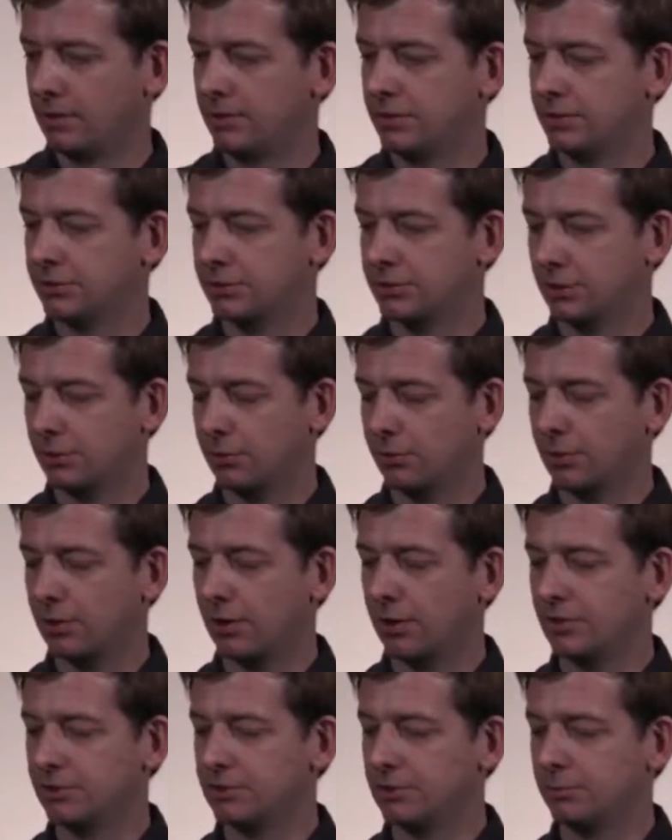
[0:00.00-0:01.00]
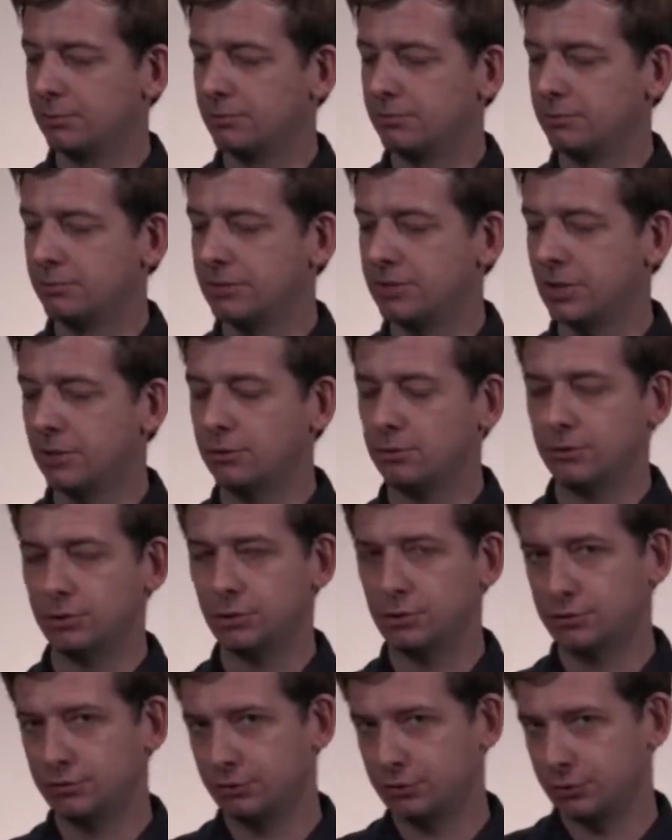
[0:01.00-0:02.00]
So there are some general
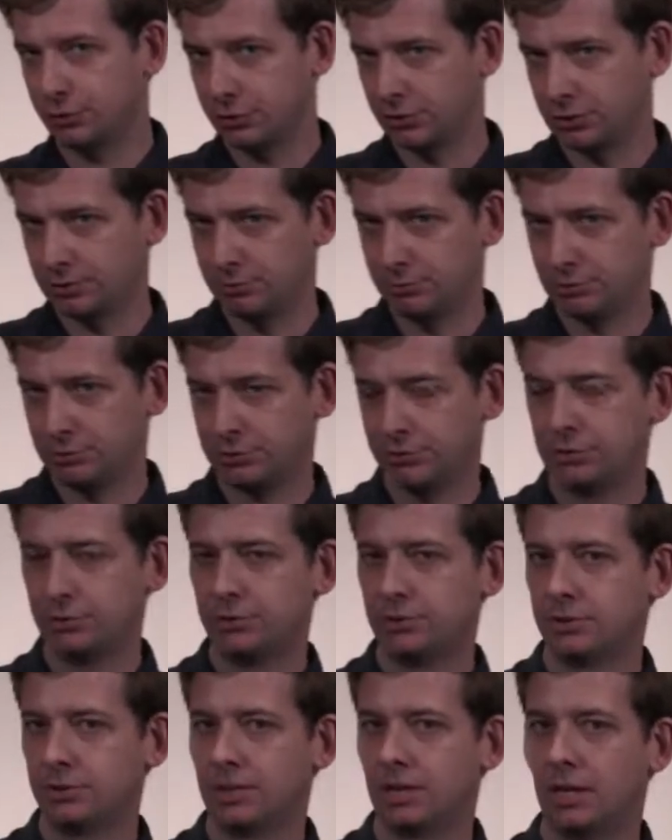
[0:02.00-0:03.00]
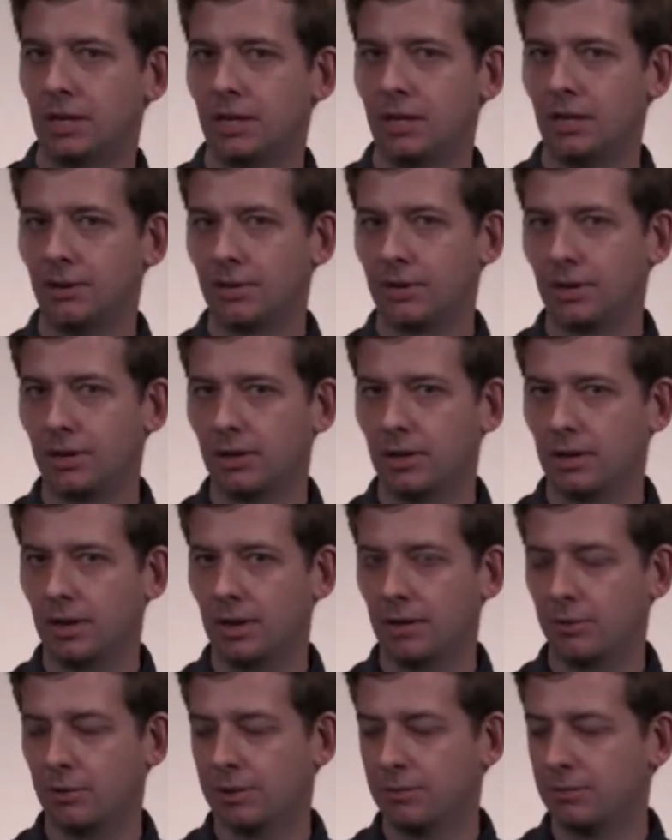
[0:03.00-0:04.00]
useful terms that I
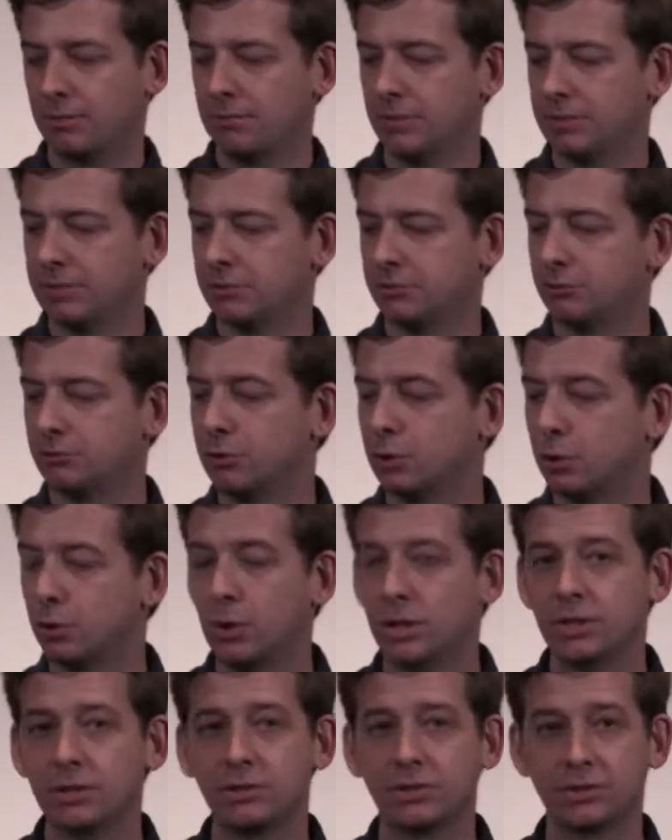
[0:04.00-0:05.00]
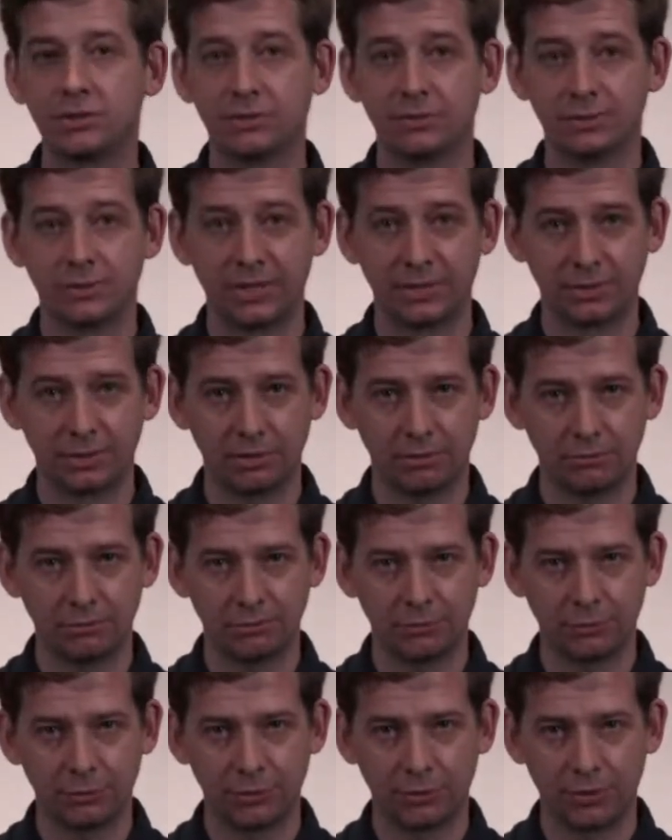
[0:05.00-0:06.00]
want to mention real quick, just because I'll
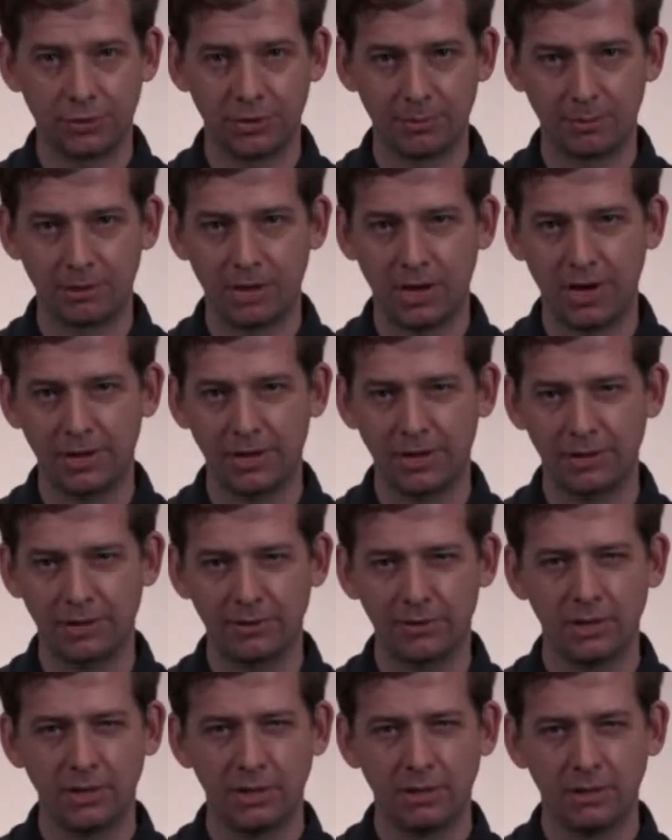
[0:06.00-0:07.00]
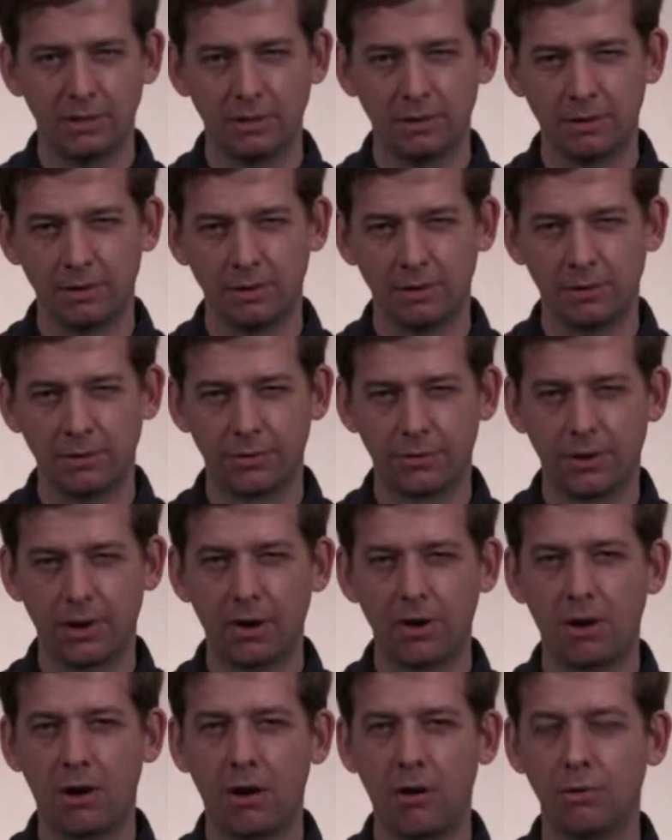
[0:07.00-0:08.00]
refer to them a lot, and they're
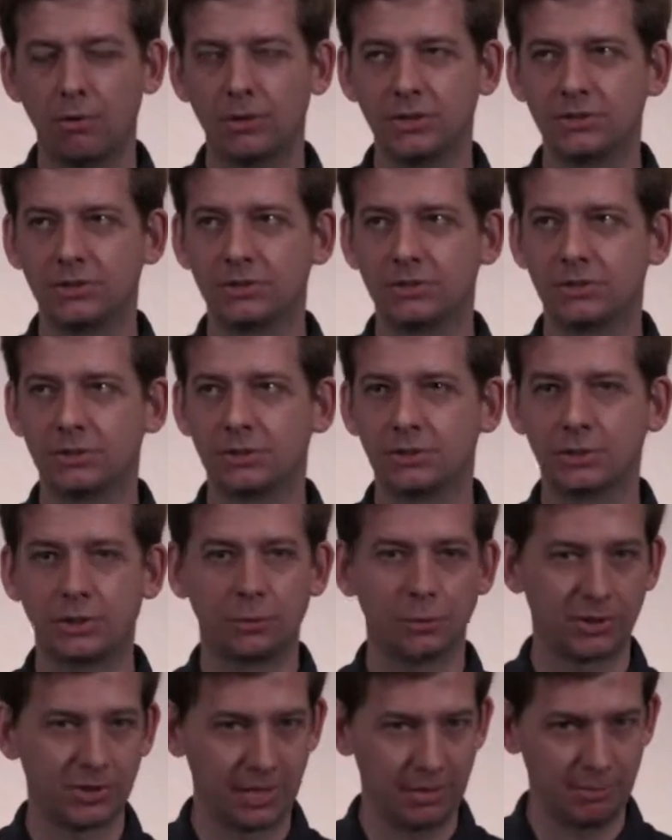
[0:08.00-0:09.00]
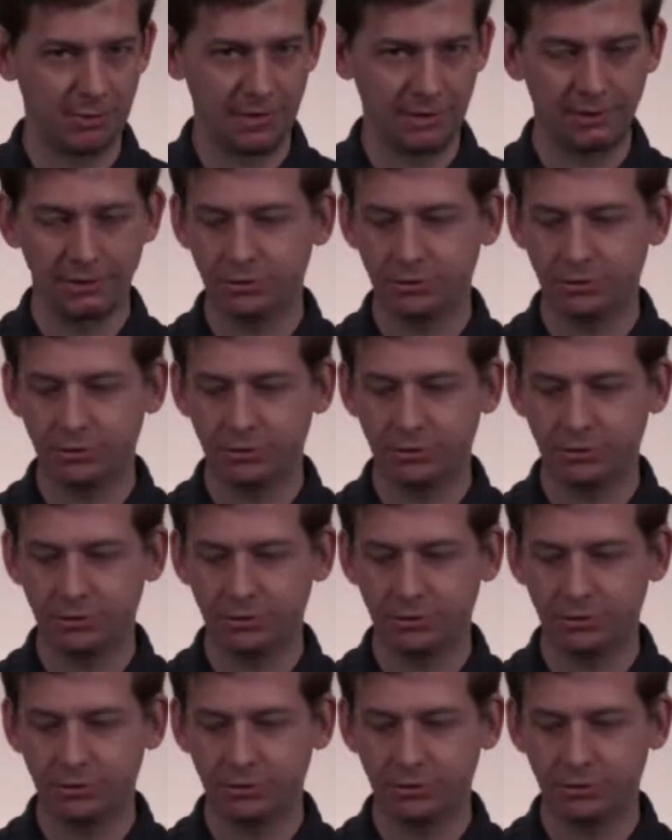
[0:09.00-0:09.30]
not always clear what they mean.